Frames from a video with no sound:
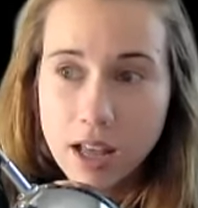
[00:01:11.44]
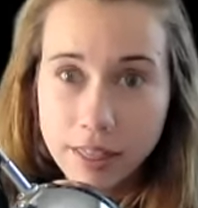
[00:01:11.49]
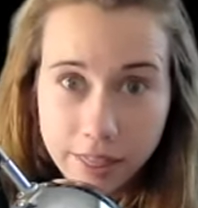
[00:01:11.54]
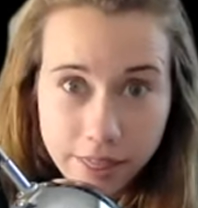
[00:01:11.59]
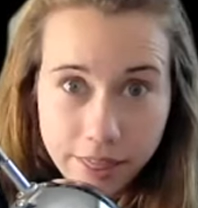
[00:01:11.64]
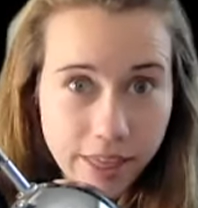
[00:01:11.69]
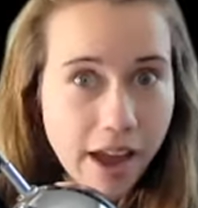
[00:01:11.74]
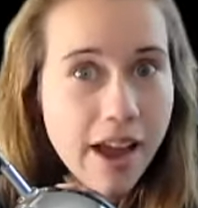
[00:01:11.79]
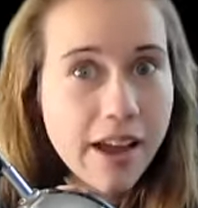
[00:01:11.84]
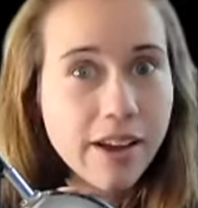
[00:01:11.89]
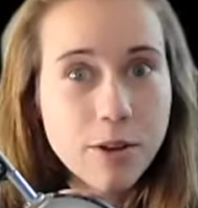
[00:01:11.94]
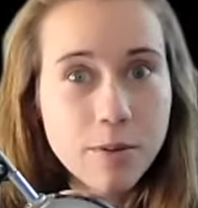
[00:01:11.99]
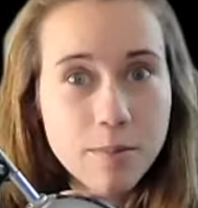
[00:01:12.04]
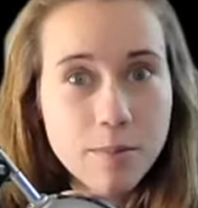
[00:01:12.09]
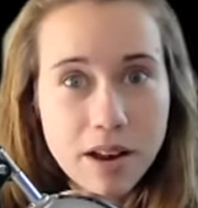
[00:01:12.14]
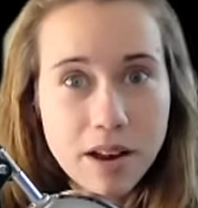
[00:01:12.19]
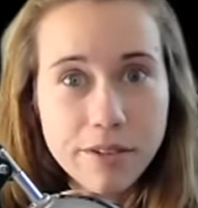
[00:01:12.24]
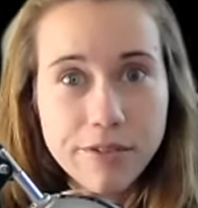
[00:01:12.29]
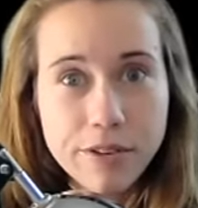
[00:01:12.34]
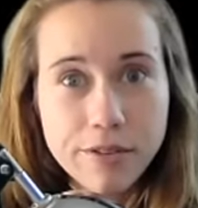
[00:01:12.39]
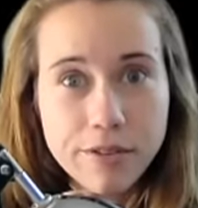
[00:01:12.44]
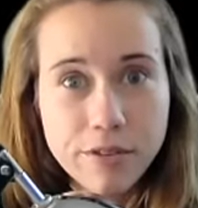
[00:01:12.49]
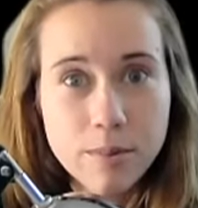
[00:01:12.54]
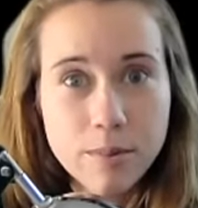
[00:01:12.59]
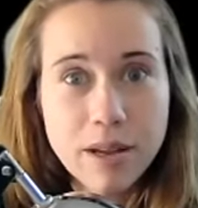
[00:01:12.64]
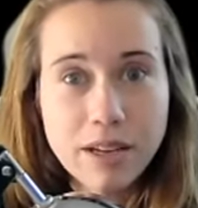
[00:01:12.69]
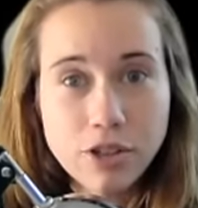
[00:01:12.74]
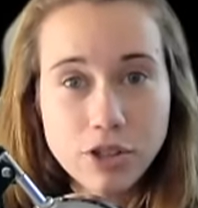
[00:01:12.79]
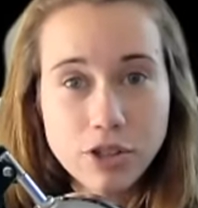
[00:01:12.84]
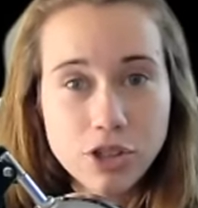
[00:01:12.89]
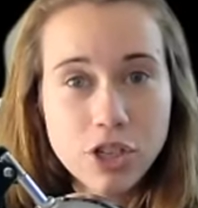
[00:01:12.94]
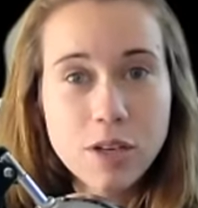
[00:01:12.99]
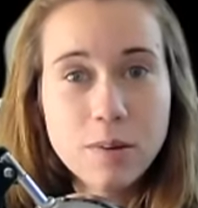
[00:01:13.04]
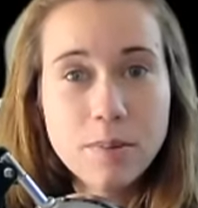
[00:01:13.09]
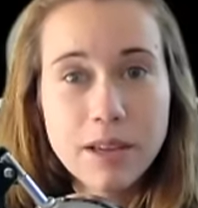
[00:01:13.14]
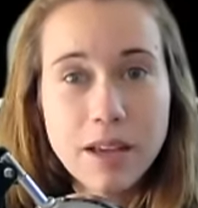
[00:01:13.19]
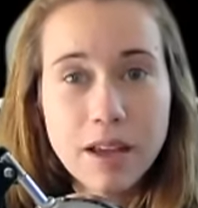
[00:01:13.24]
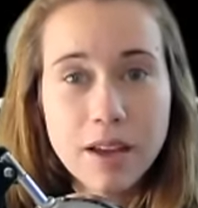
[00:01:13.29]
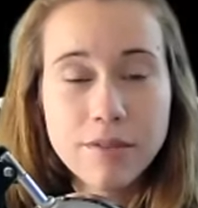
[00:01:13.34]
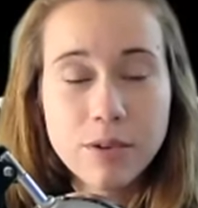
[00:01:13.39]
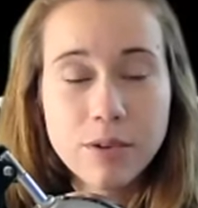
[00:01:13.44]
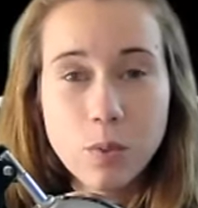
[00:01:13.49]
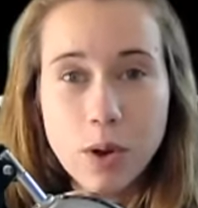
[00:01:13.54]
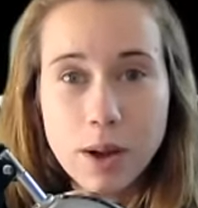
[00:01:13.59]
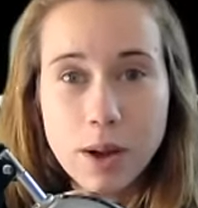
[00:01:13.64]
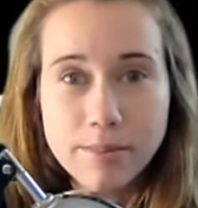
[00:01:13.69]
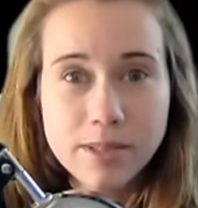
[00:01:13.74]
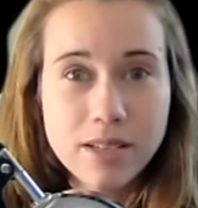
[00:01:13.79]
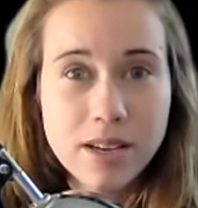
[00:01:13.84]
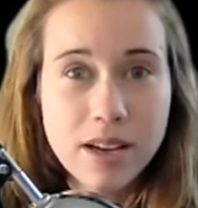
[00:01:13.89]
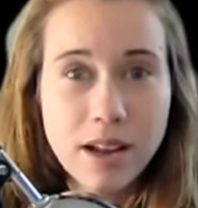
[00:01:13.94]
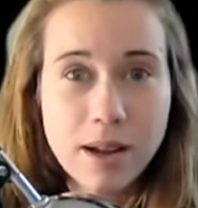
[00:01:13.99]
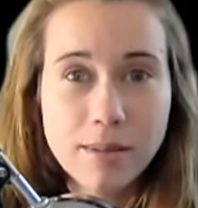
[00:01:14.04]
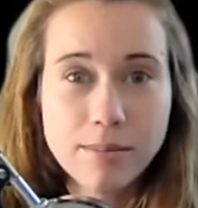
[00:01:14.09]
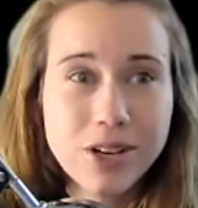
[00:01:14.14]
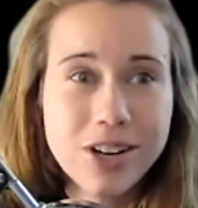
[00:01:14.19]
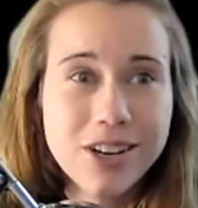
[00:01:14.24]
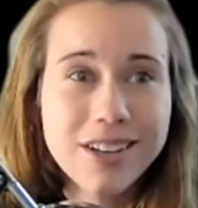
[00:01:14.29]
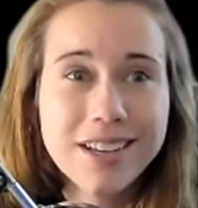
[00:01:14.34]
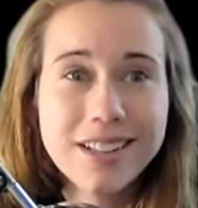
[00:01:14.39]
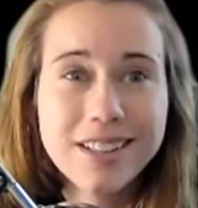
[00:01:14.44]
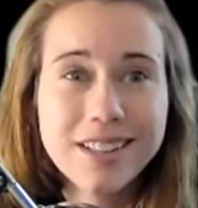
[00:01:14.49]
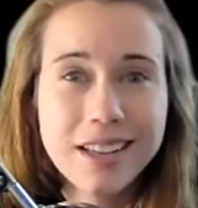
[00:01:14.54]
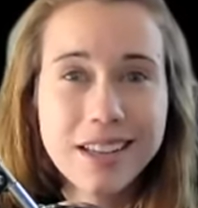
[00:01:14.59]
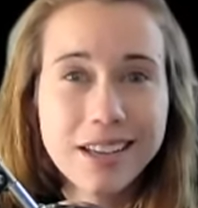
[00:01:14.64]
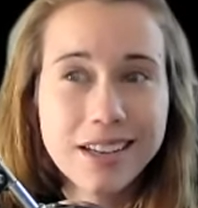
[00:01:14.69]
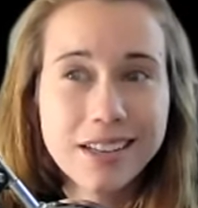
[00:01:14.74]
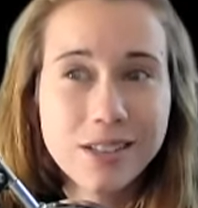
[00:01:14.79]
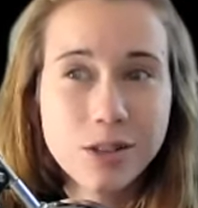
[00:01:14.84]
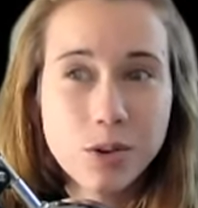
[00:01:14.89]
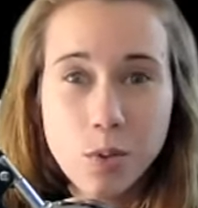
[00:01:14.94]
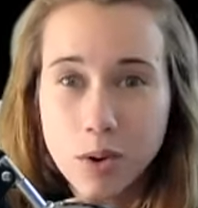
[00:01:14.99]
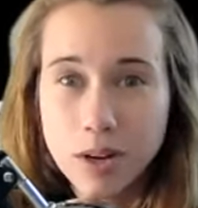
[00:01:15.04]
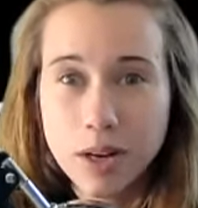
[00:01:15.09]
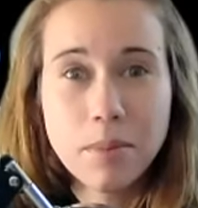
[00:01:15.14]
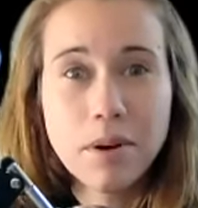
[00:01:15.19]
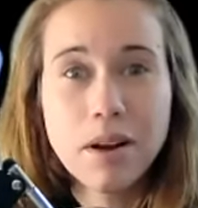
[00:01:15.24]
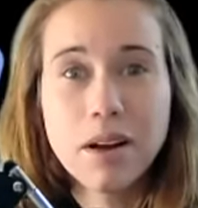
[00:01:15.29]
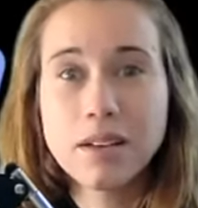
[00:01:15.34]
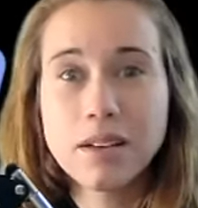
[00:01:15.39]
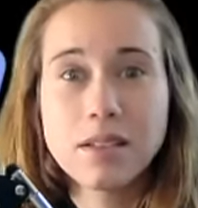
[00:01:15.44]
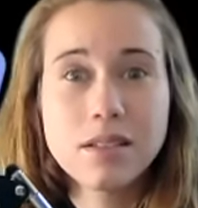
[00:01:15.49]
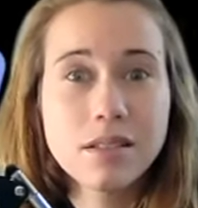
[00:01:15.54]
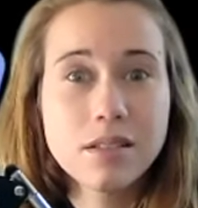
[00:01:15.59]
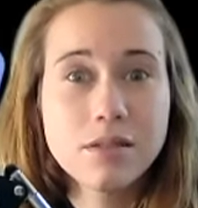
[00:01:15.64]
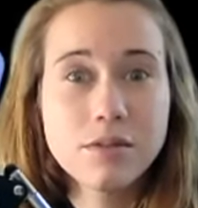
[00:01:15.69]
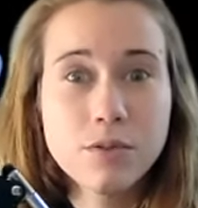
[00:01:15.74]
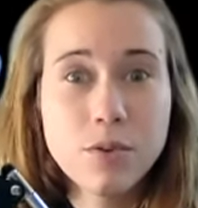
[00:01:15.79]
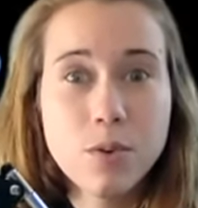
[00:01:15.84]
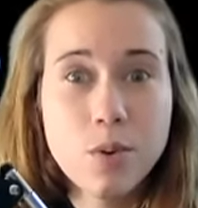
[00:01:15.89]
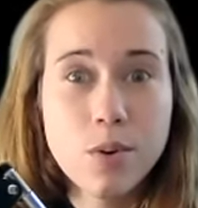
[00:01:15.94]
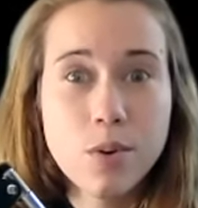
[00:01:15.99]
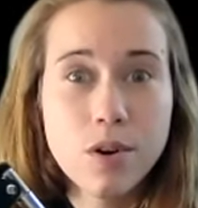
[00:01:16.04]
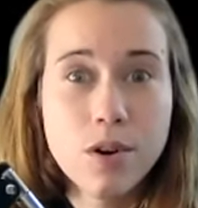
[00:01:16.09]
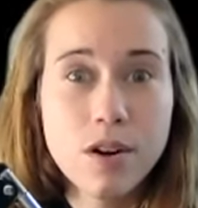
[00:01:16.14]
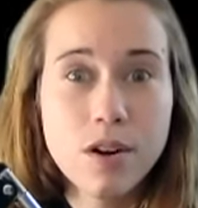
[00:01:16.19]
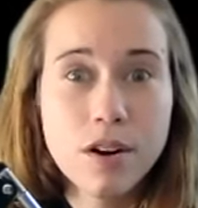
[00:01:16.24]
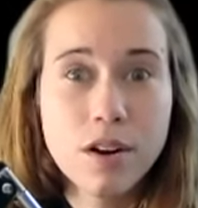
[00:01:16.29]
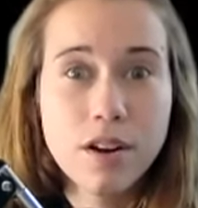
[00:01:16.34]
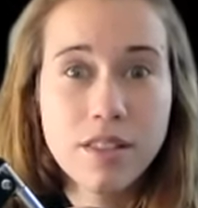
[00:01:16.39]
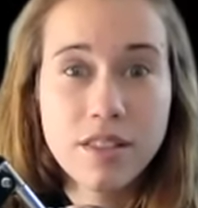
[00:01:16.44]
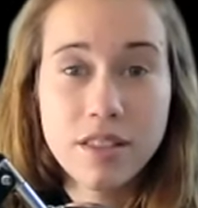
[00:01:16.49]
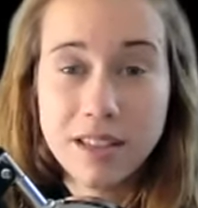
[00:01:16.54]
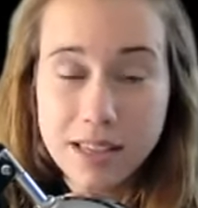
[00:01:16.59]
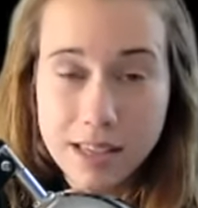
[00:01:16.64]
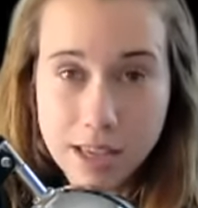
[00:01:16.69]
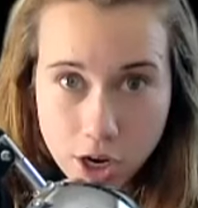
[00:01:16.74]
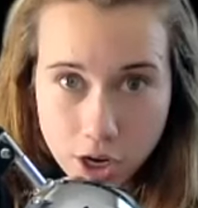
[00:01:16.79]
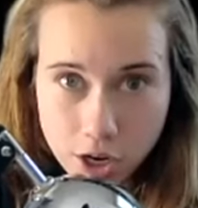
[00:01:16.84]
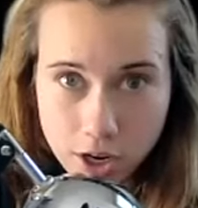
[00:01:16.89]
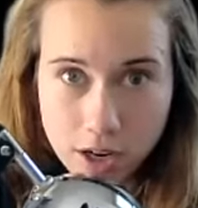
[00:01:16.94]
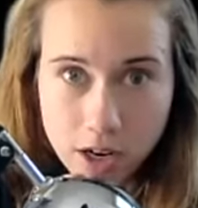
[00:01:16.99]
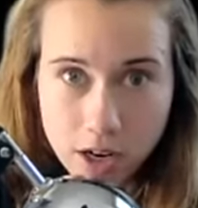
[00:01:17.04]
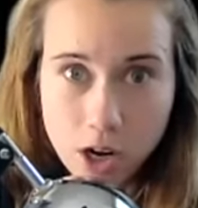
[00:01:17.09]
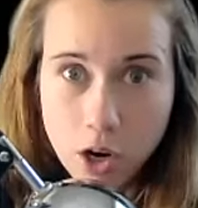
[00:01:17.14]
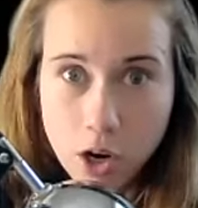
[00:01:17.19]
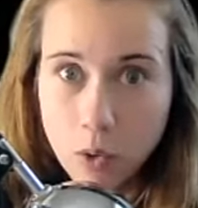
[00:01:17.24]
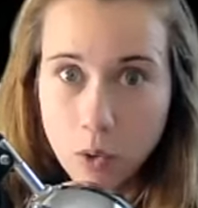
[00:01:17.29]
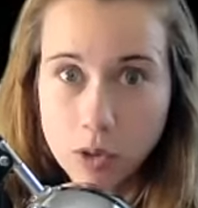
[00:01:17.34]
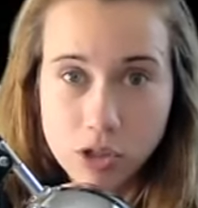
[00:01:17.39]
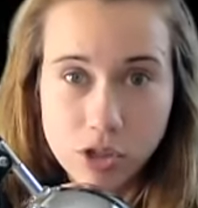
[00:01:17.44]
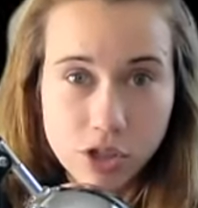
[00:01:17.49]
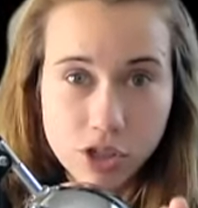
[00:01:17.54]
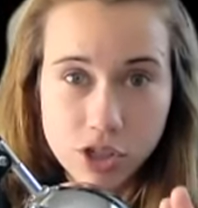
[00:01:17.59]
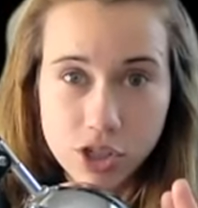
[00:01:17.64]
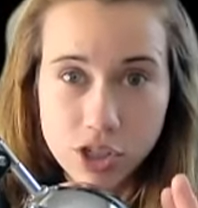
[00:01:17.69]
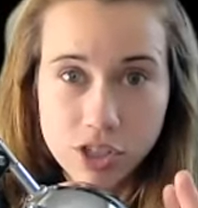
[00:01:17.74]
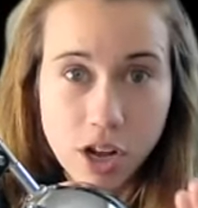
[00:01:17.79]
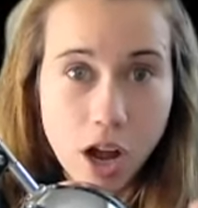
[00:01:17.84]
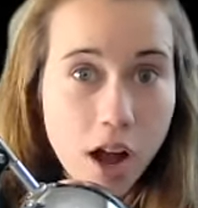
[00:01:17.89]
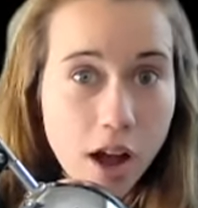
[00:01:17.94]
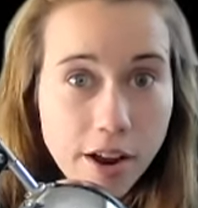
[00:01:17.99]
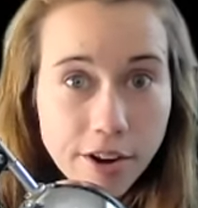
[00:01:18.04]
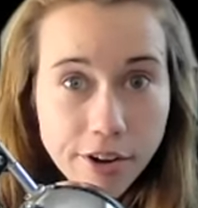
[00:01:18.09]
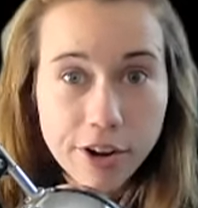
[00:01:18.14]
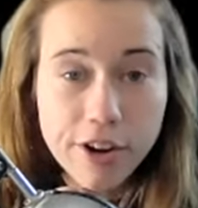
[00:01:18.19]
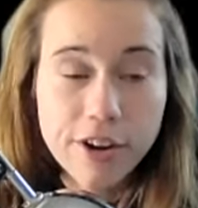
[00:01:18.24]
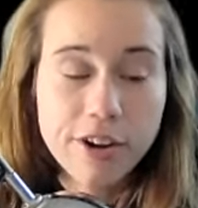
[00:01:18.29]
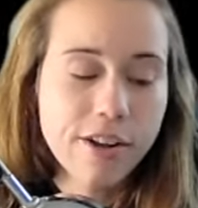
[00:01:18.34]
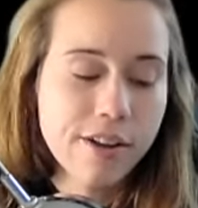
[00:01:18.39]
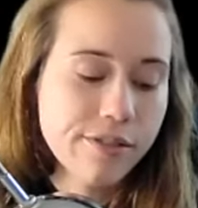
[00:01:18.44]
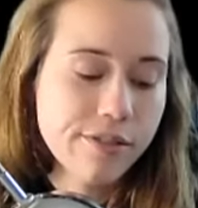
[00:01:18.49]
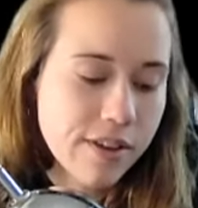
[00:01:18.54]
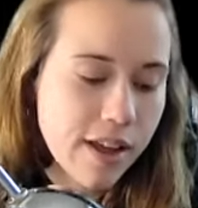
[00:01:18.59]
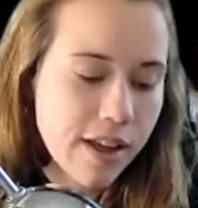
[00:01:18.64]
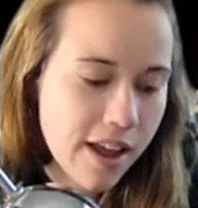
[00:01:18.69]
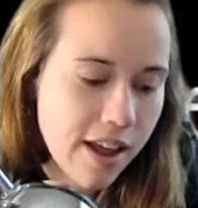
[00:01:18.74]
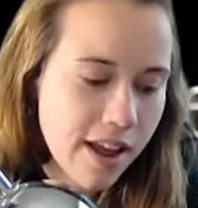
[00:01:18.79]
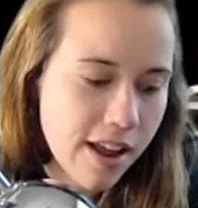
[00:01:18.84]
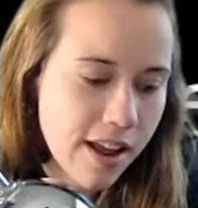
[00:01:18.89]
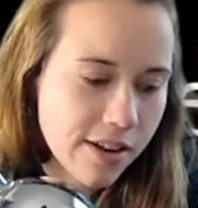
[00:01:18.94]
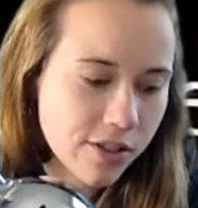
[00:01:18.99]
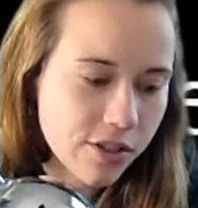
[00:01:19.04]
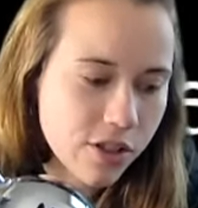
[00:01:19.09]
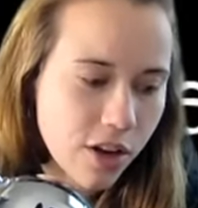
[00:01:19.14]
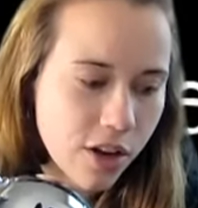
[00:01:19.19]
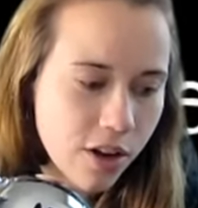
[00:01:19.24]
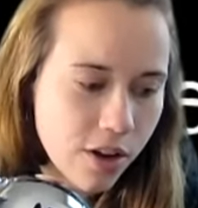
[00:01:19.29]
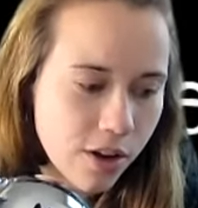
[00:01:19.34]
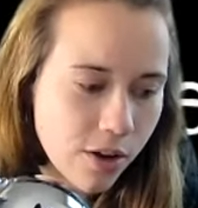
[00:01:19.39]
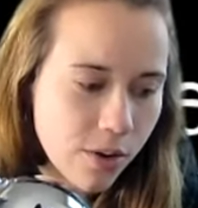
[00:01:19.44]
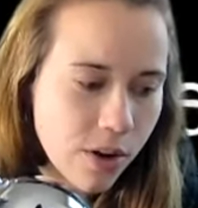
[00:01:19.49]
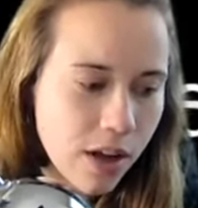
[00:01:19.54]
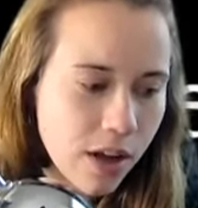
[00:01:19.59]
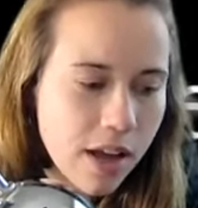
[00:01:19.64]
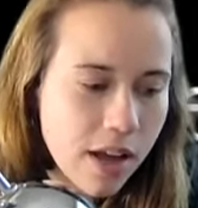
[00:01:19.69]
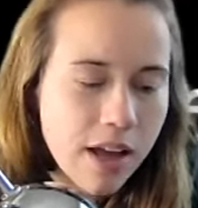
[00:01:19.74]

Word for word: that could benefit from a cheap Canva website. I'm talking like 20 bucks for the year, which is just unheard of. And so